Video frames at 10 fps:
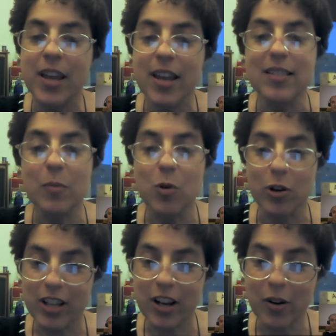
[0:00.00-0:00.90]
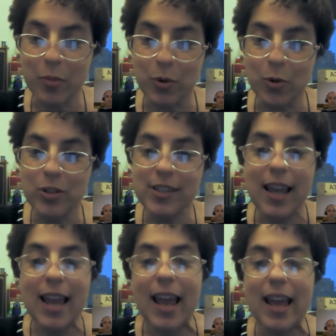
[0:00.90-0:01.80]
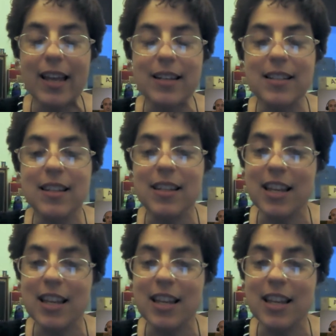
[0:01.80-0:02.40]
some Coursera MOOCs, and the